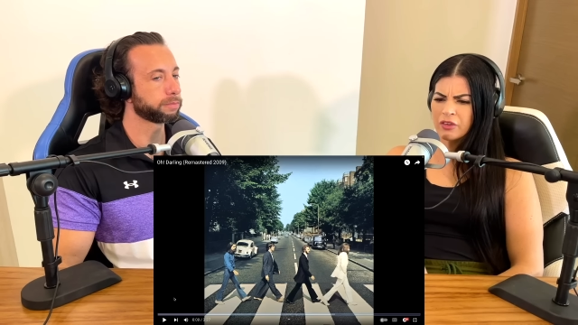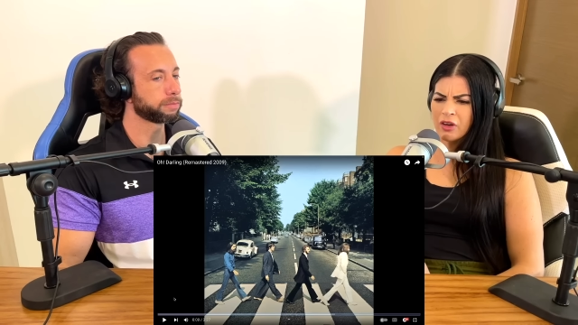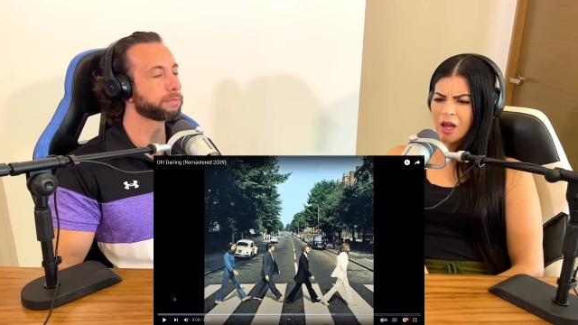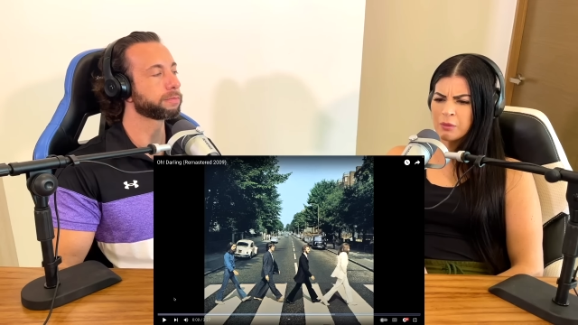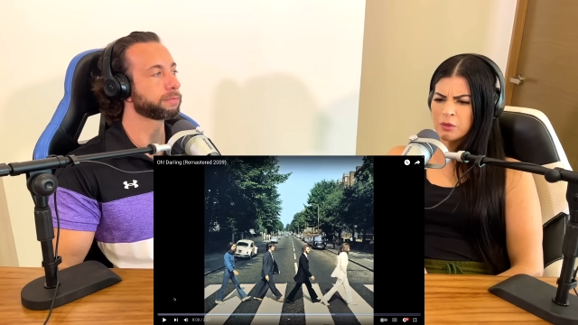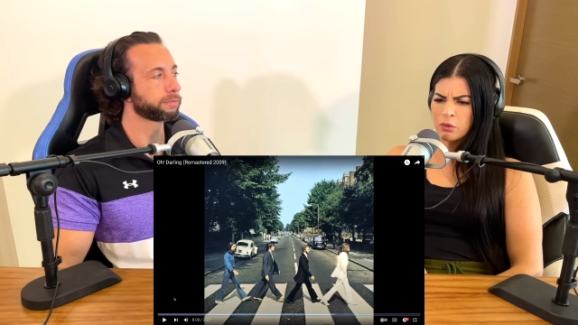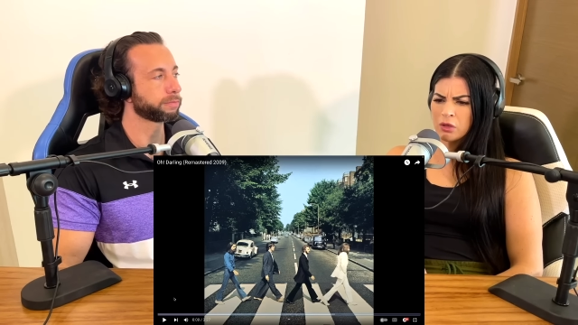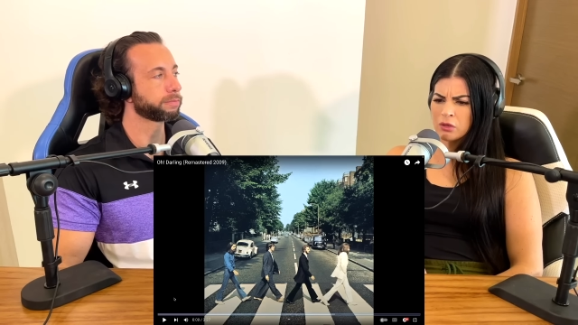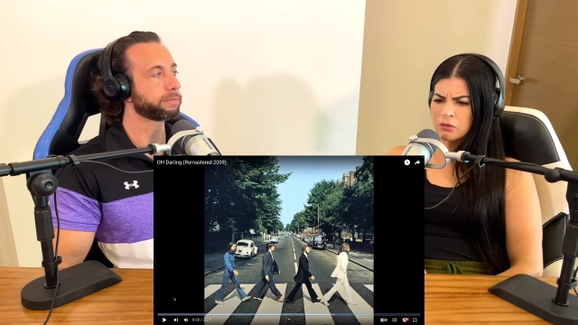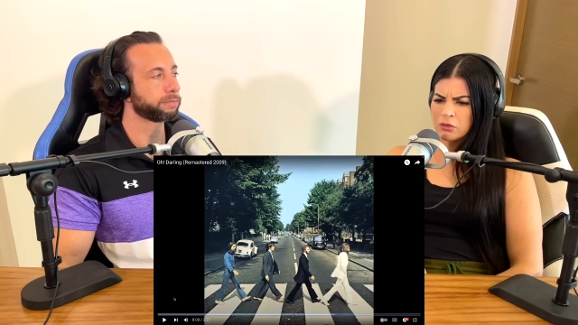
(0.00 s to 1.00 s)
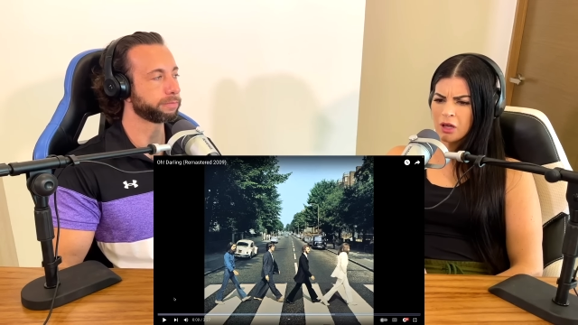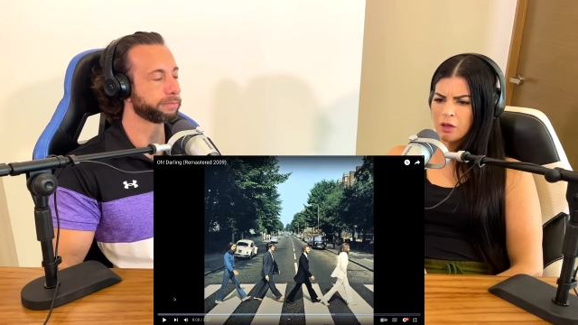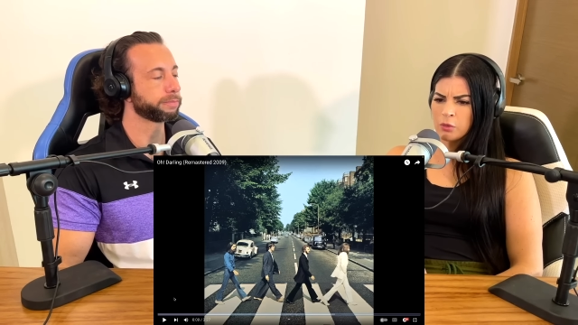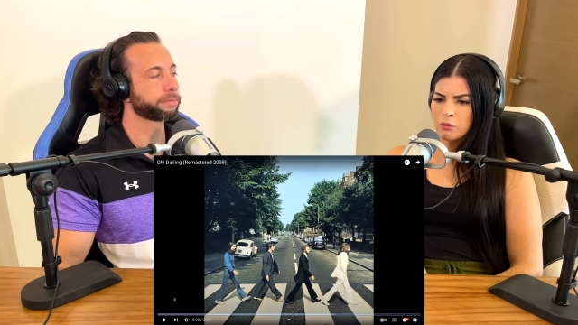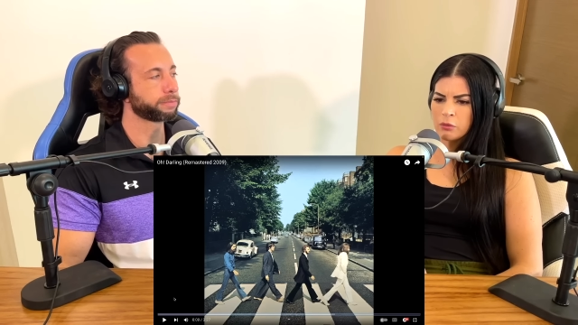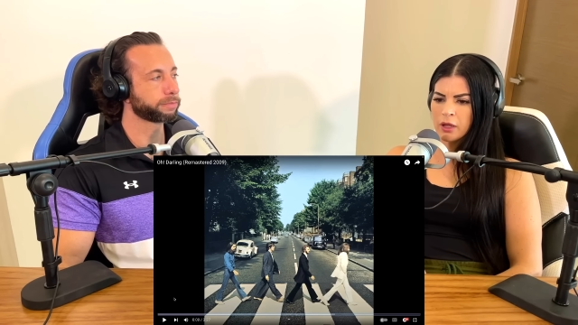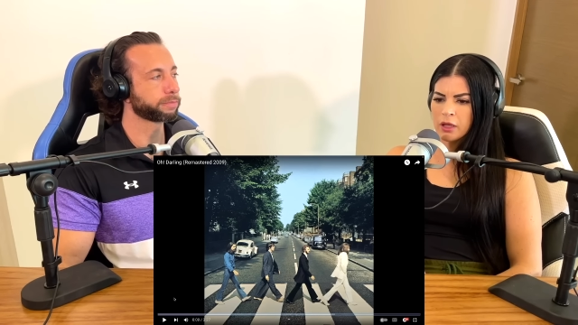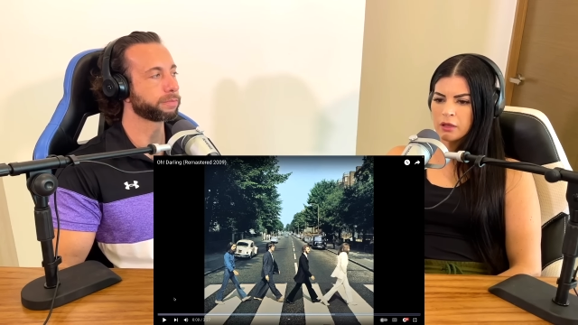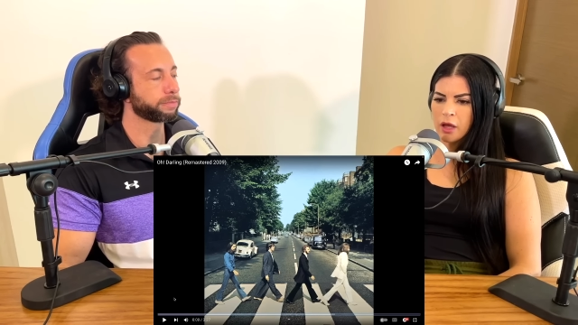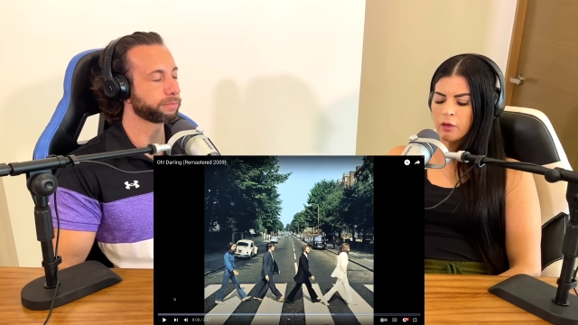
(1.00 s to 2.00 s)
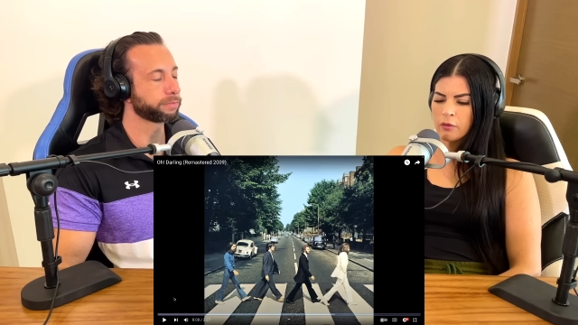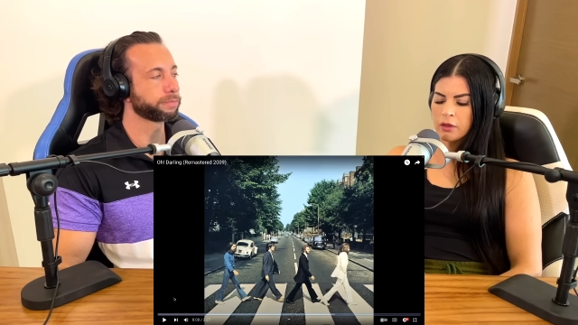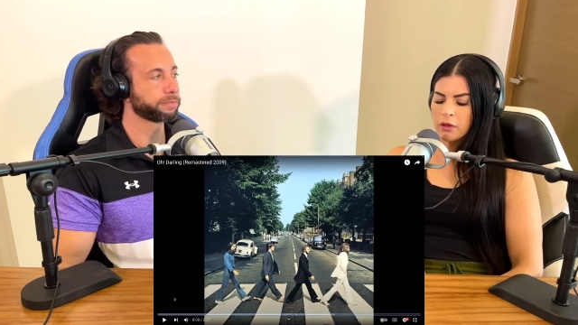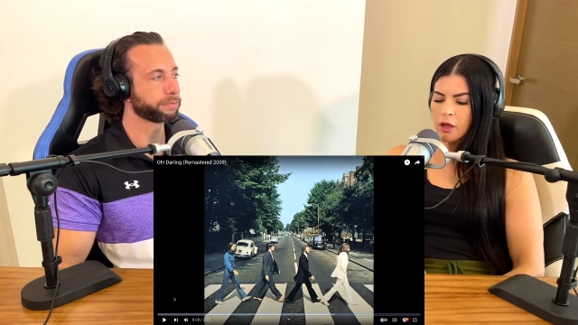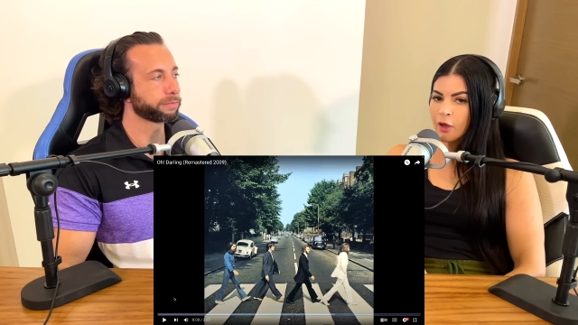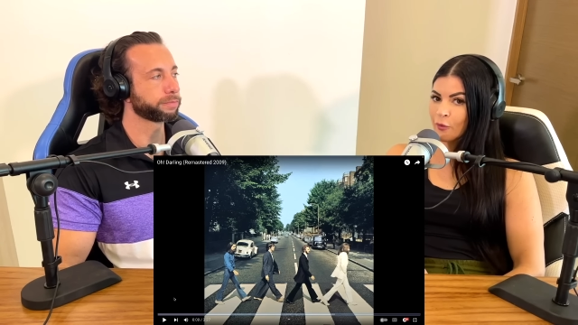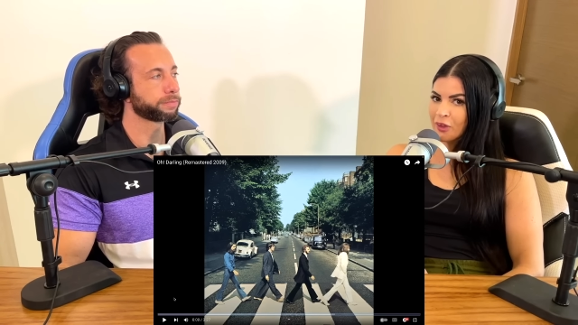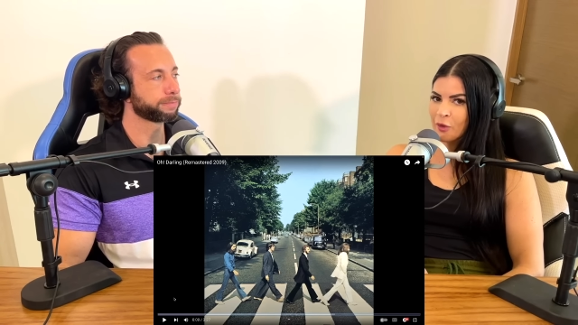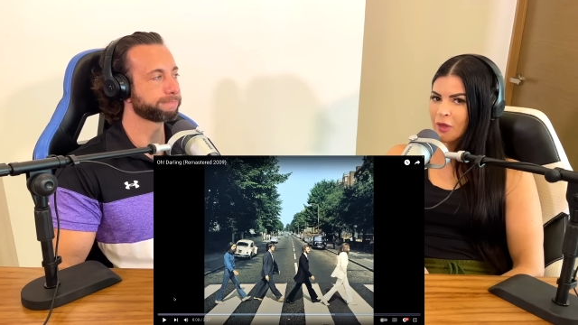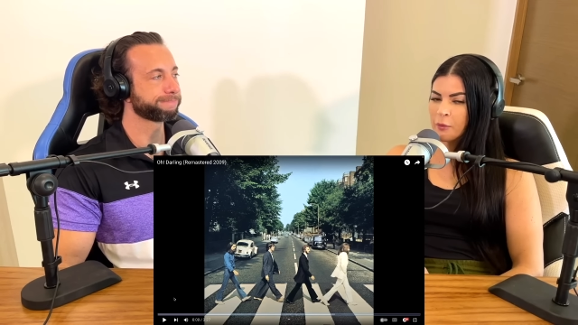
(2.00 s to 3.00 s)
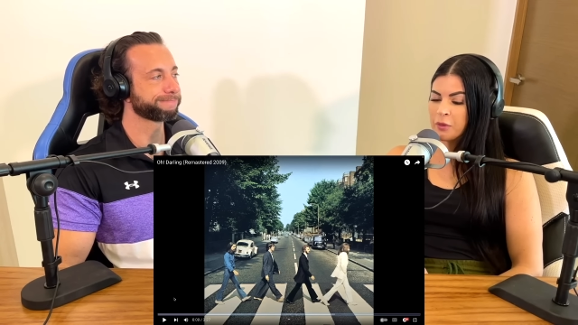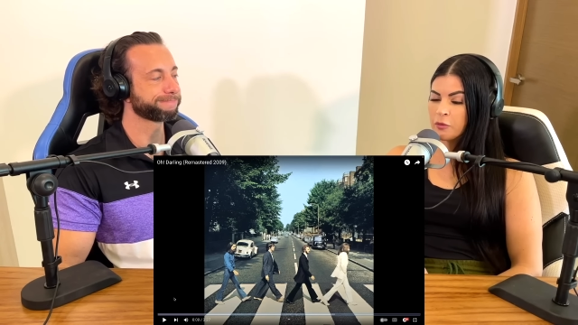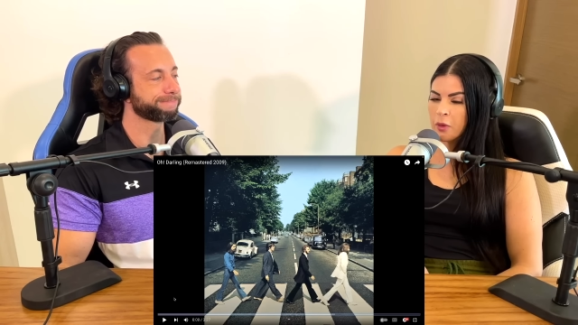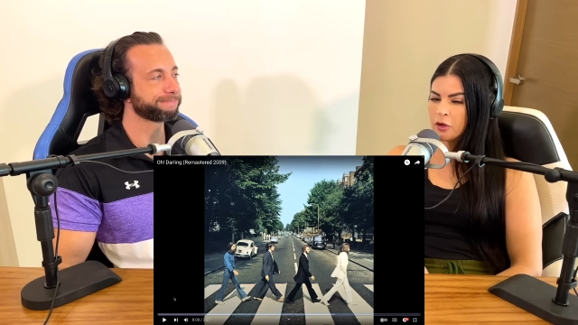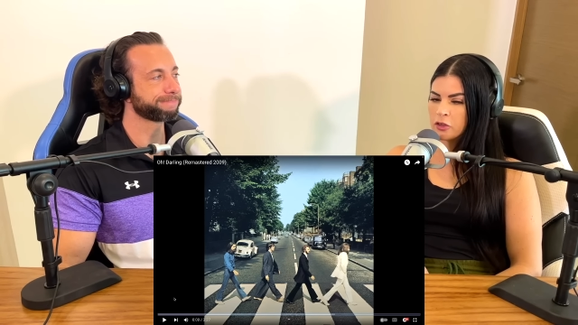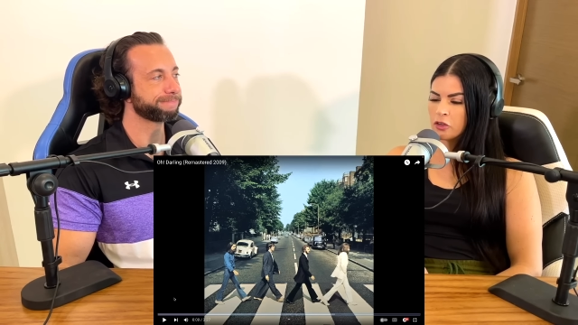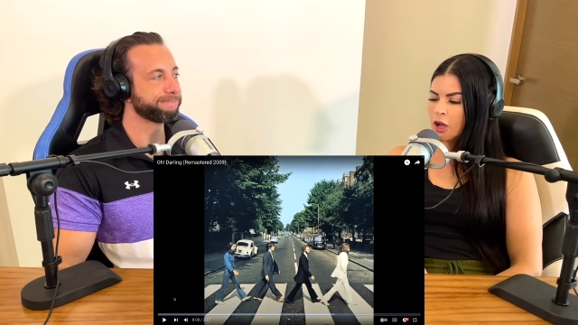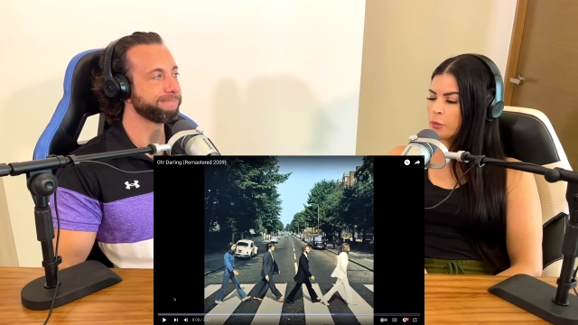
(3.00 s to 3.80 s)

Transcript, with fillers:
Speaker 1: is their Abbey Road mm-hmm. album, right? And I only I only know that because of Parent